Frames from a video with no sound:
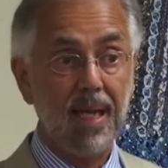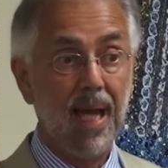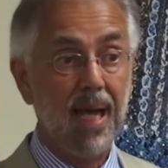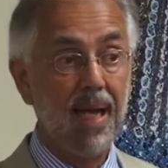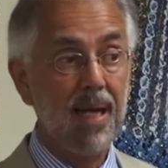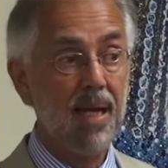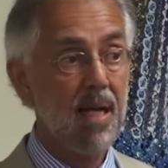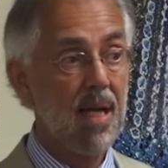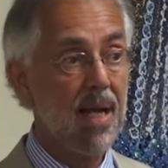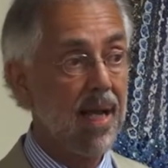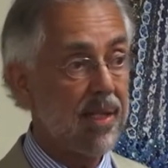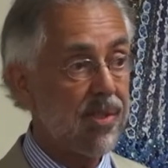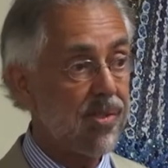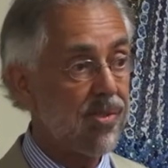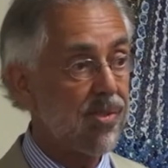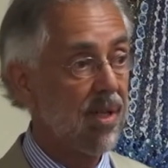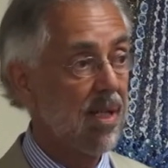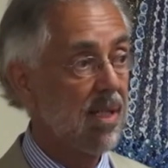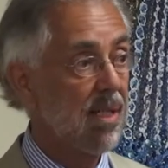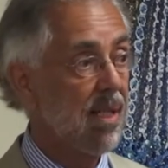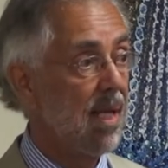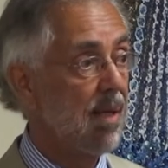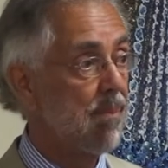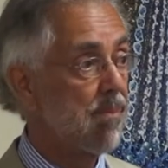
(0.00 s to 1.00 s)
And
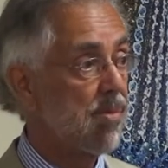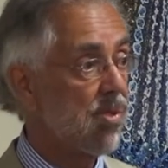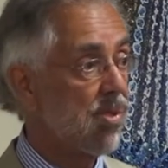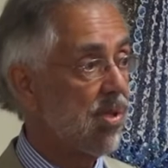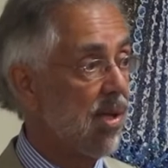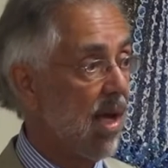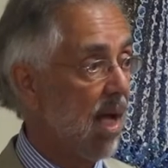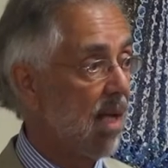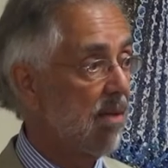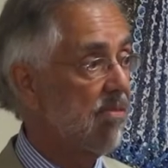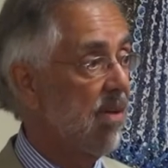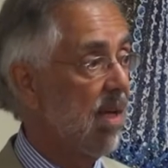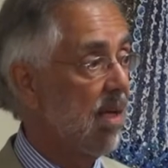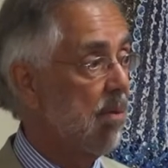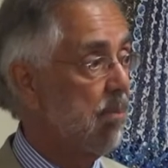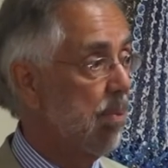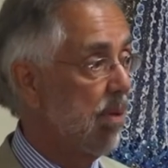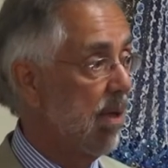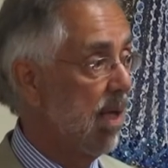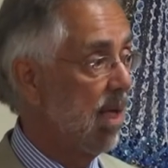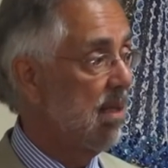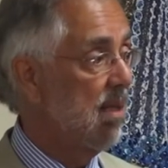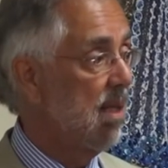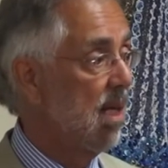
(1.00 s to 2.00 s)
Nixon himself
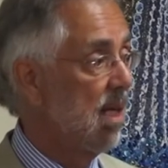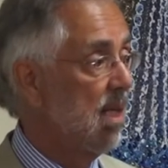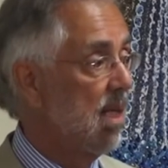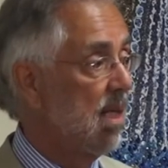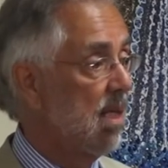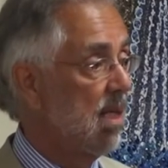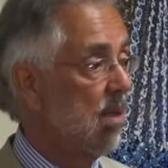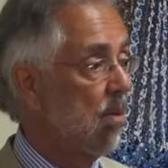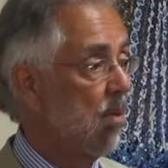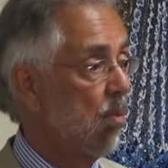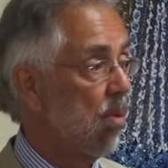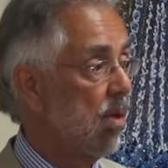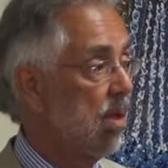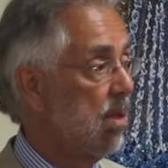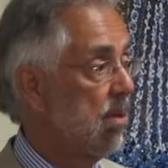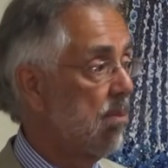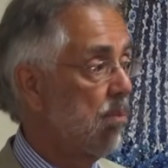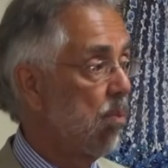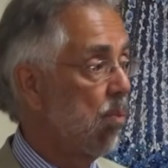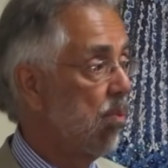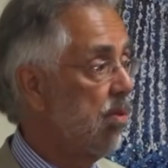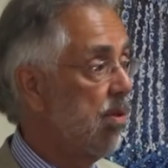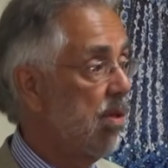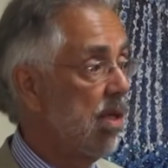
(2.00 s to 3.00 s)
had been
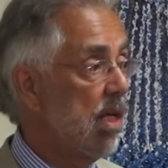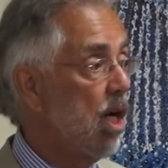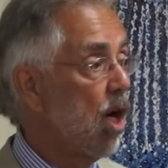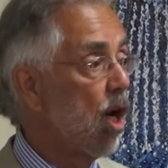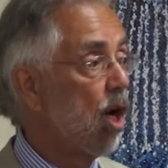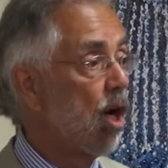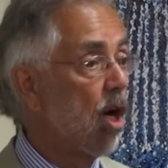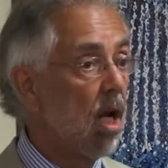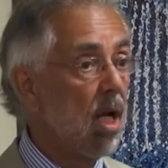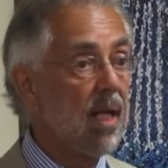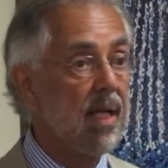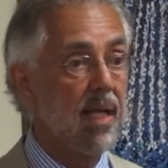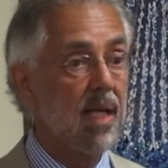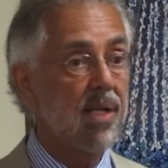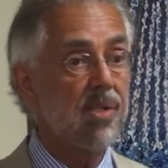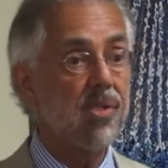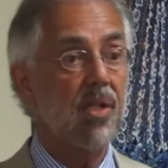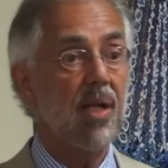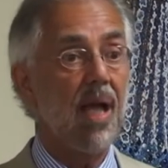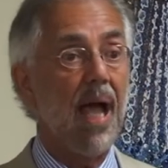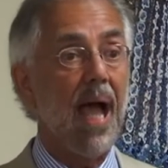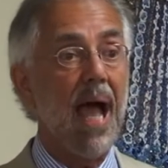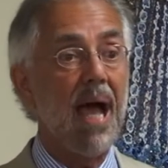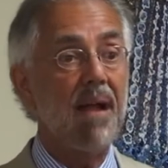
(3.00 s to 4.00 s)
the
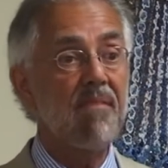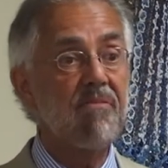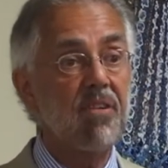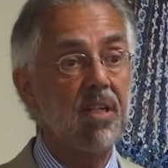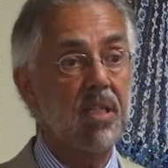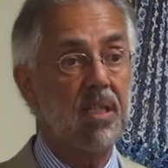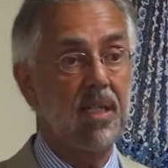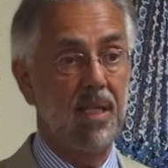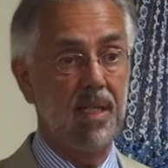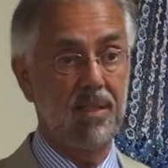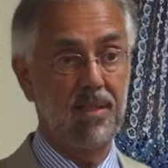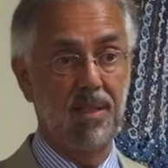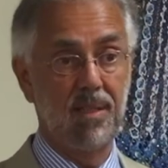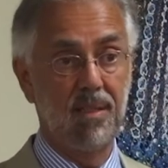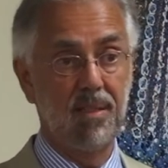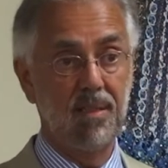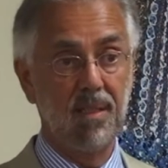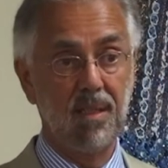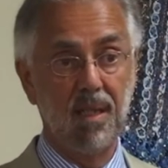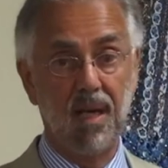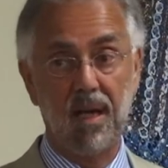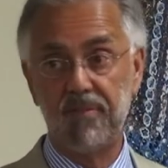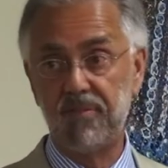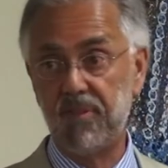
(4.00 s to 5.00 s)
earliest advocate
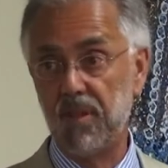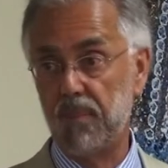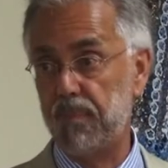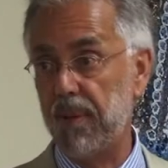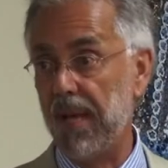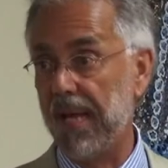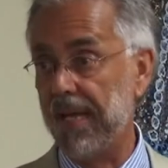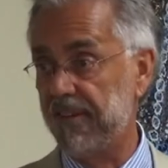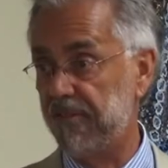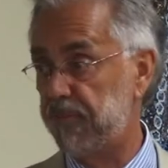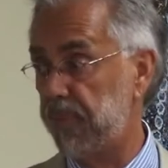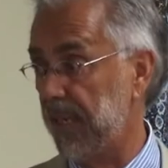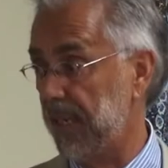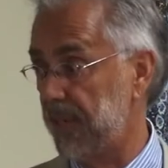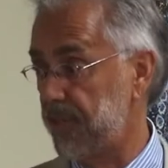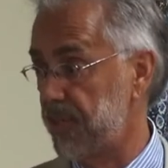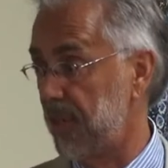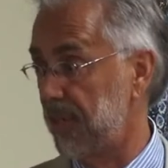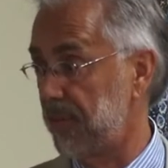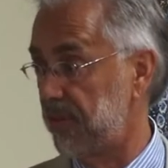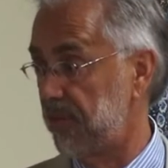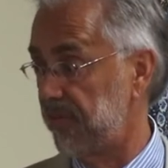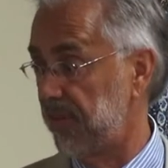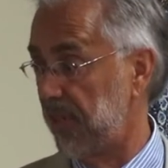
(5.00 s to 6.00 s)
of the Bay of
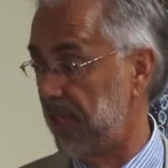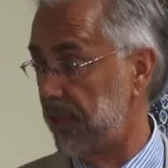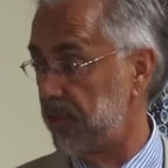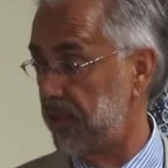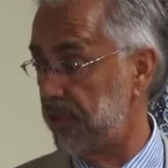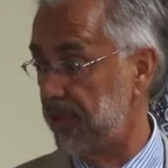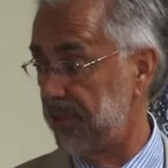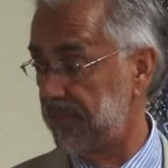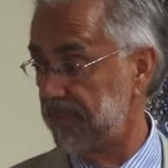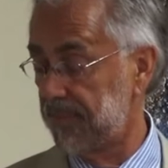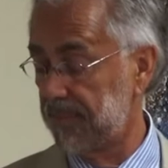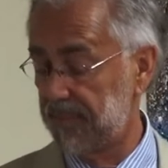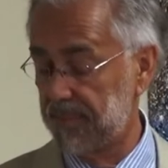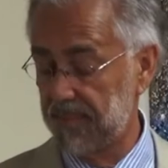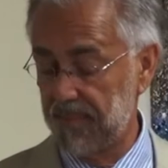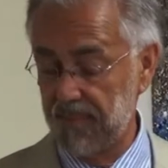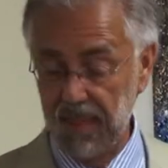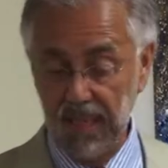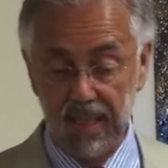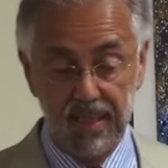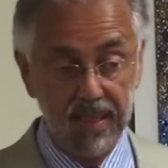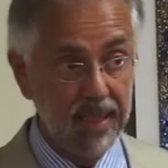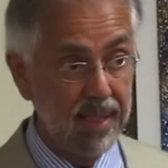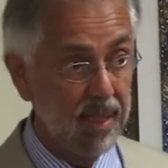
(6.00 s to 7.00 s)
Pigs intervention
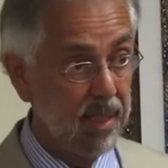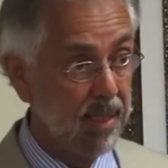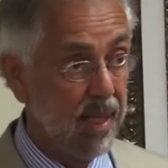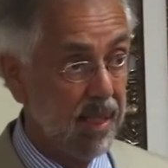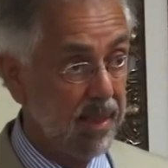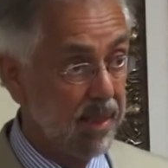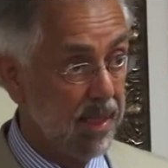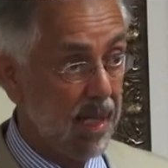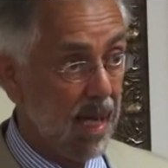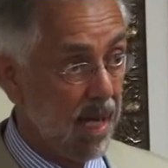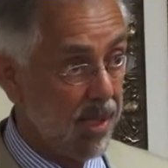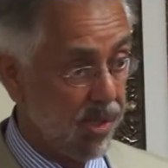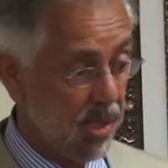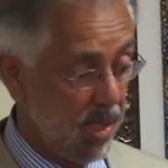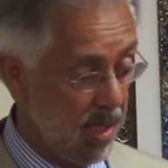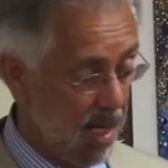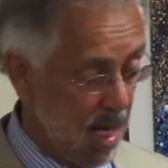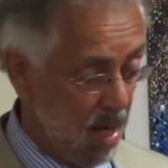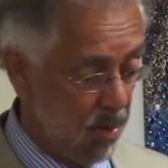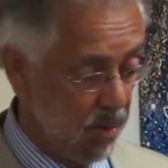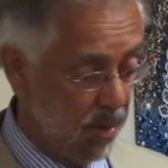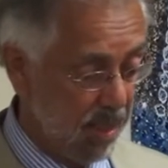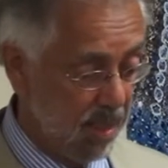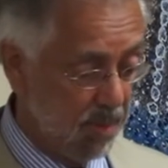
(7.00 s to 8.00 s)
in the
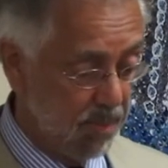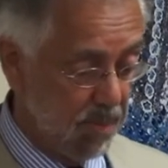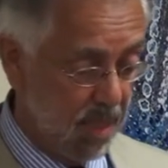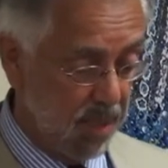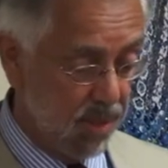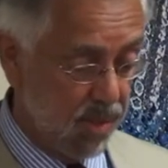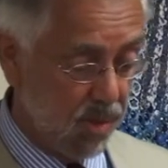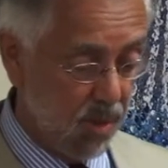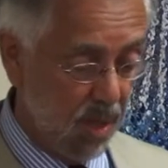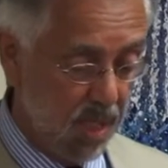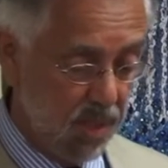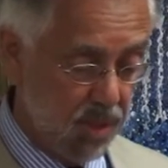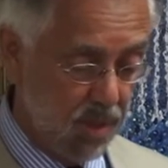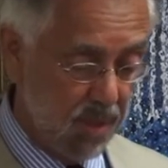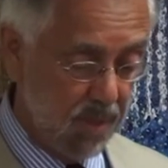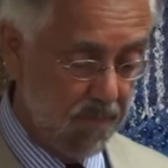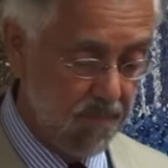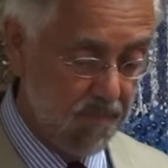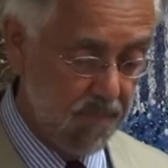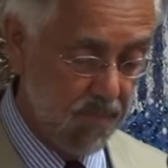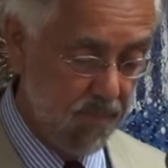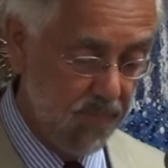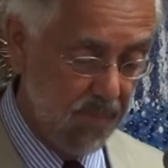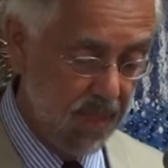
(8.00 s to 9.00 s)
Eisenhower
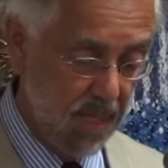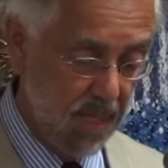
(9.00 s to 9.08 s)
administration.